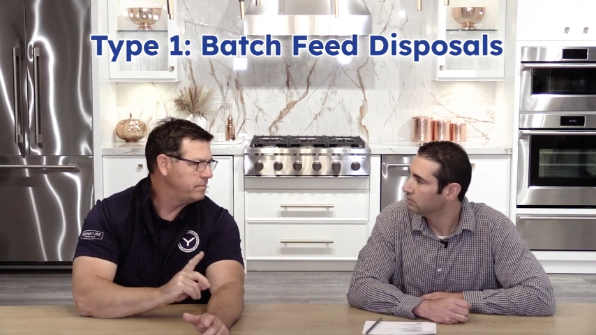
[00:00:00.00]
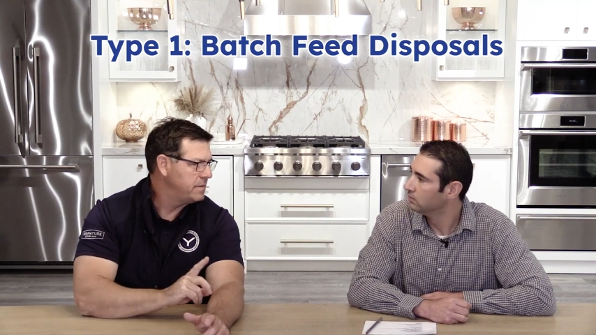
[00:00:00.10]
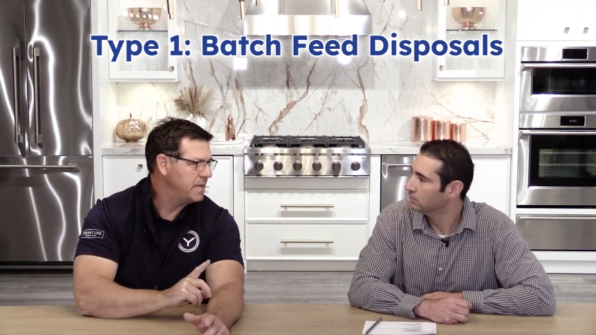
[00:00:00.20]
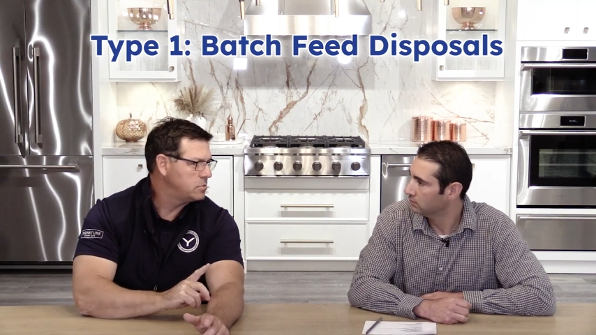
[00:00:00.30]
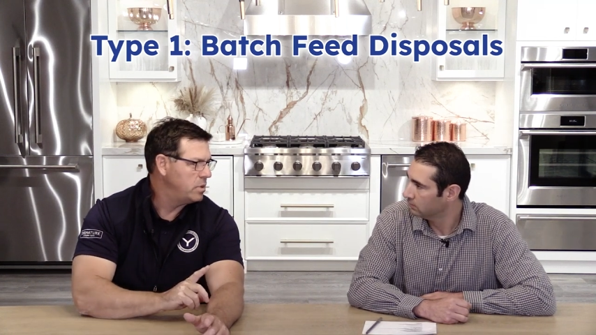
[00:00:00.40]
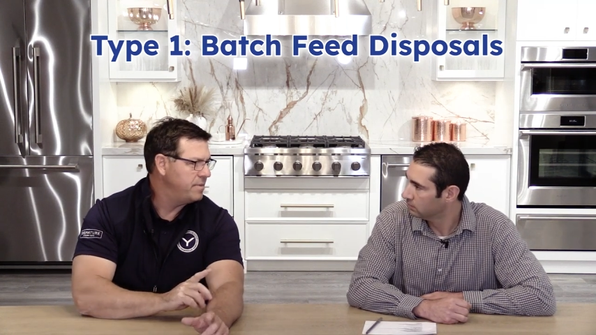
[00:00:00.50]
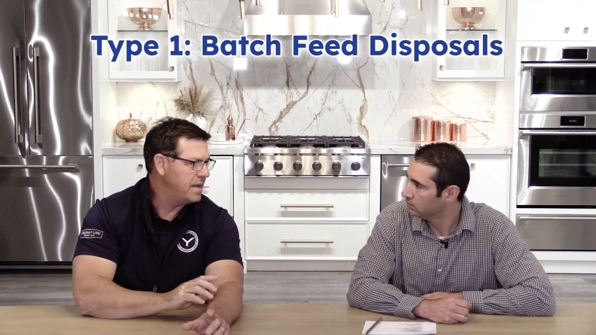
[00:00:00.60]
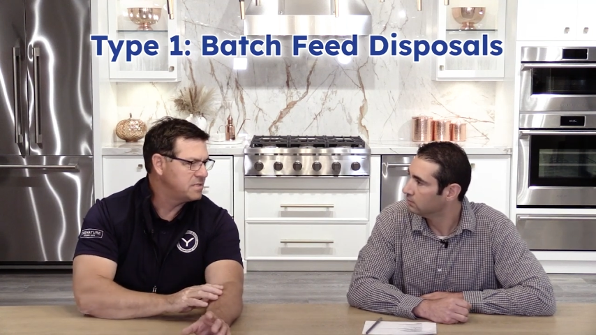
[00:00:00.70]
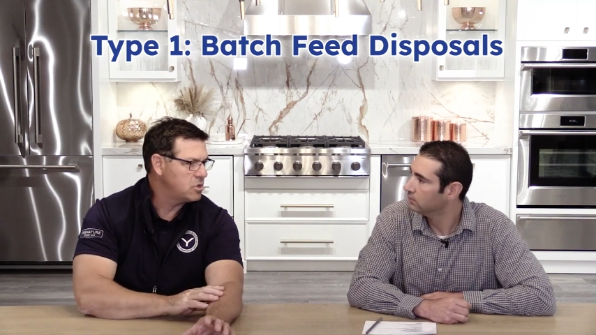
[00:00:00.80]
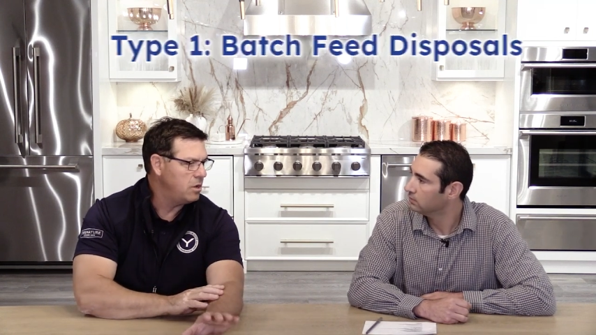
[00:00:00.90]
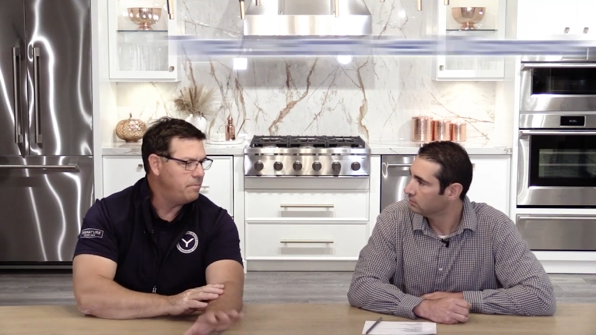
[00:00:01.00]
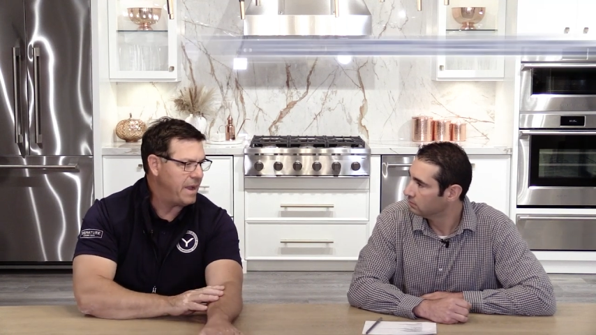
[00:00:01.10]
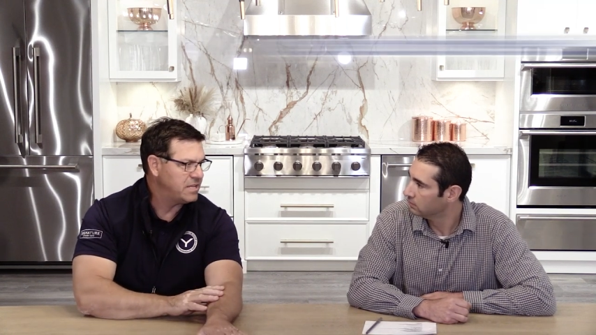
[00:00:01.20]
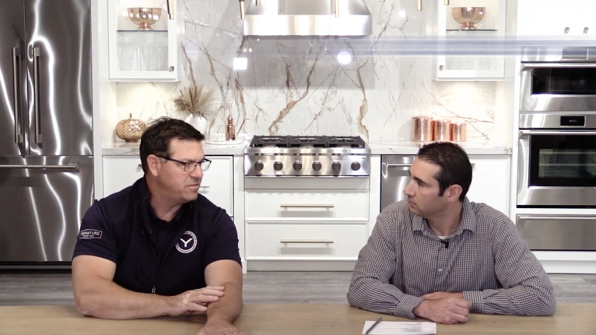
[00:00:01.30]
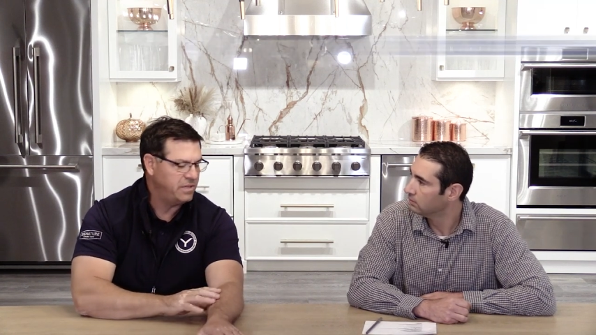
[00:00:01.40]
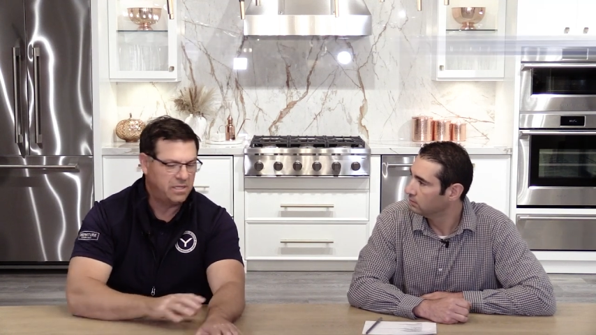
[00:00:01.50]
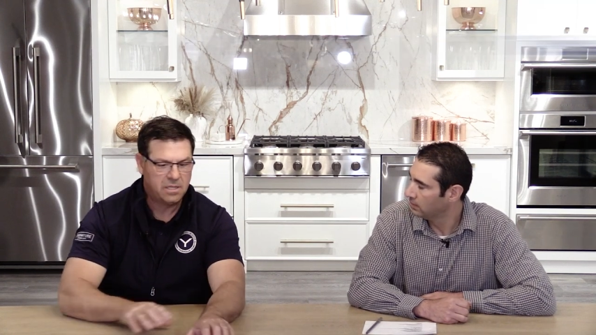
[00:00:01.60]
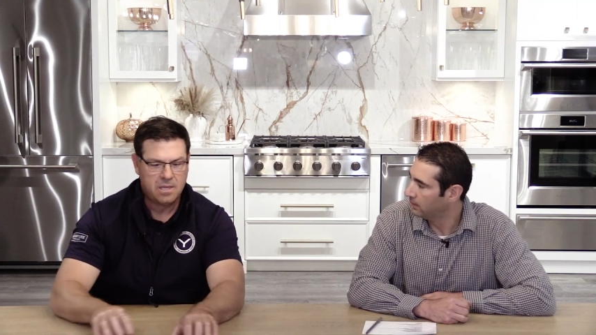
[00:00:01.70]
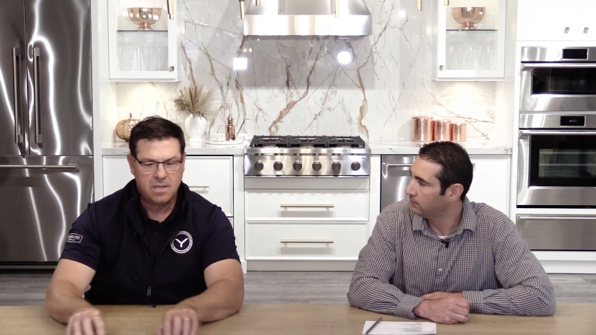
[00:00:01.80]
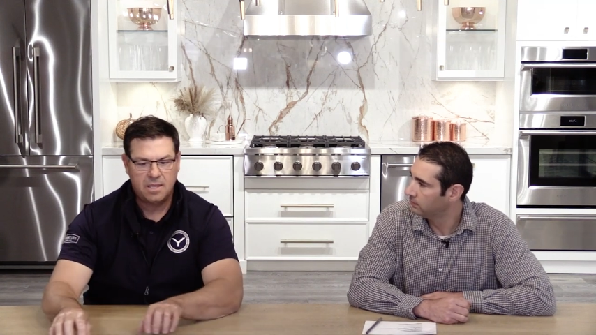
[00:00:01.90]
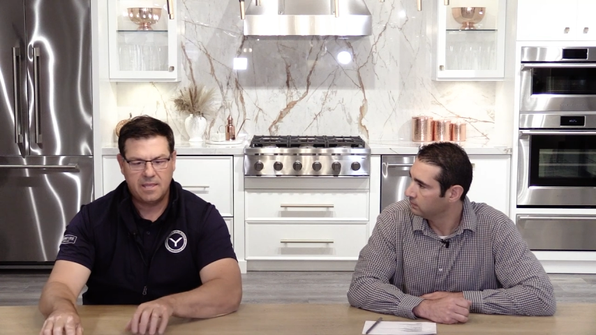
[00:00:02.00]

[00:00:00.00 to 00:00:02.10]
Speaker 1: That's one. That's called batch feed. Yeah.